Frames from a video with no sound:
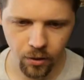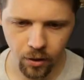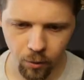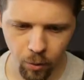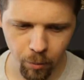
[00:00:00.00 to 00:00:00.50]

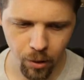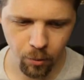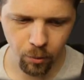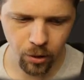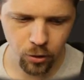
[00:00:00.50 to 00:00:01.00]
what
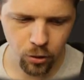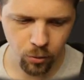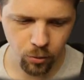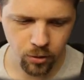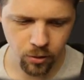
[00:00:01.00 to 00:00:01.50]
better way to
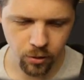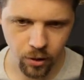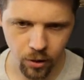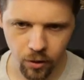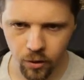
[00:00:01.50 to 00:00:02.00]
show than to look
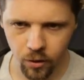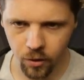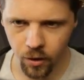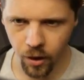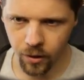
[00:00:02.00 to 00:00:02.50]
at the
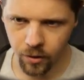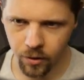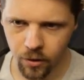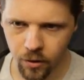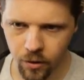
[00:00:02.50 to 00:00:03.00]
guide?
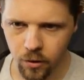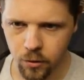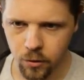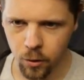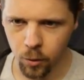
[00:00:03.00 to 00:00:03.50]

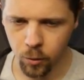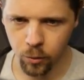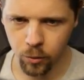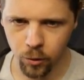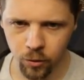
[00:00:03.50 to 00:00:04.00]

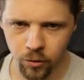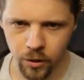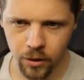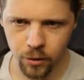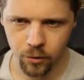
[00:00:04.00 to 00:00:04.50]
So
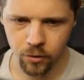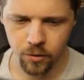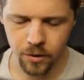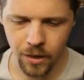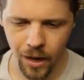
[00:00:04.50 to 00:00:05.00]
currently there's
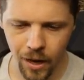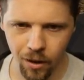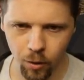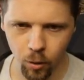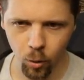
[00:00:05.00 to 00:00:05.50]

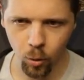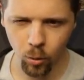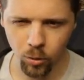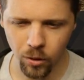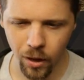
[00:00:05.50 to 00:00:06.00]
not a
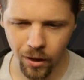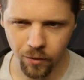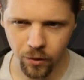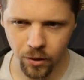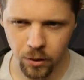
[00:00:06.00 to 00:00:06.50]
whole lot
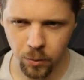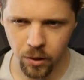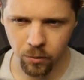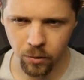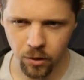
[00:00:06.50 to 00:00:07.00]
of things we
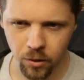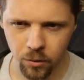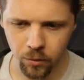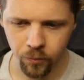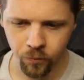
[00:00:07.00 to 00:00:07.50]
can really
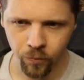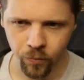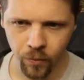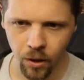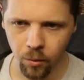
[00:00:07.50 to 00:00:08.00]
do.
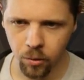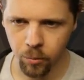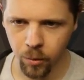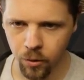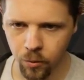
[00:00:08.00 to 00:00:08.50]
We
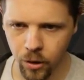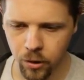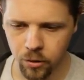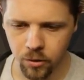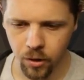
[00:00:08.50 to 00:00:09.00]
can make a
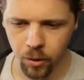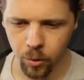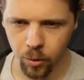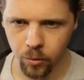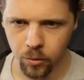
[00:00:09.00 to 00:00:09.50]
directional
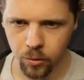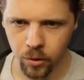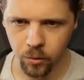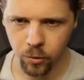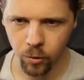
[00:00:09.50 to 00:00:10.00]
signpost. We
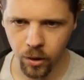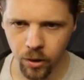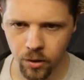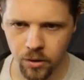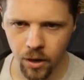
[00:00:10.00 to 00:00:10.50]
can do a
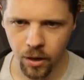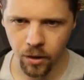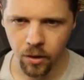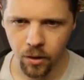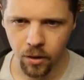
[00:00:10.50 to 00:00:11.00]
trading
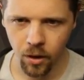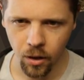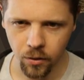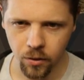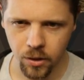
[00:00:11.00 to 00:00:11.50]
sign.
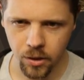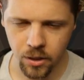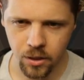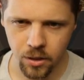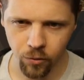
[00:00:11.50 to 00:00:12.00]
This
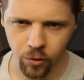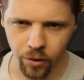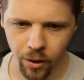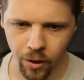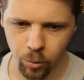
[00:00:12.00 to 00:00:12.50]
needs a different
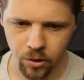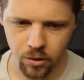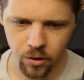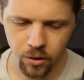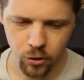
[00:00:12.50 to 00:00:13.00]
name, but
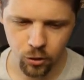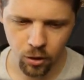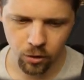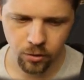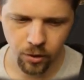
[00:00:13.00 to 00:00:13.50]
it's just
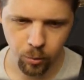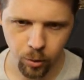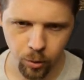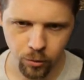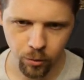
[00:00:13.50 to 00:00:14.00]
called a
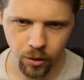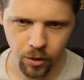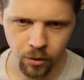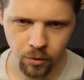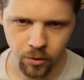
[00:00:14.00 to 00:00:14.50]
signpost right
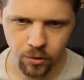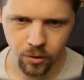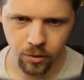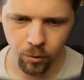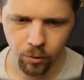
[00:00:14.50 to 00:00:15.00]
now. That's
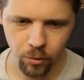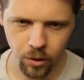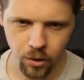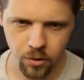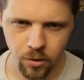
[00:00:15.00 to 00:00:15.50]
not what it
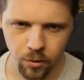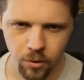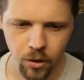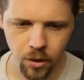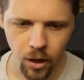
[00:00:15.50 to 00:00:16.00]
really is, though.
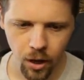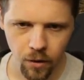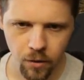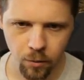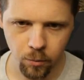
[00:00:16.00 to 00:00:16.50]

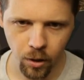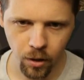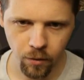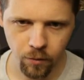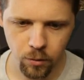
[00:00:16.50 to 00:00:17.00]
And then we
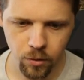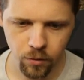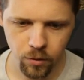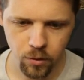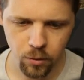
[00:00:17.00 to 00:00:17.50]
have 2
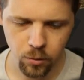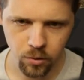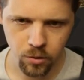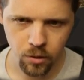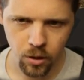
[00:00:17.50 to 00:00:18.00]
different stools.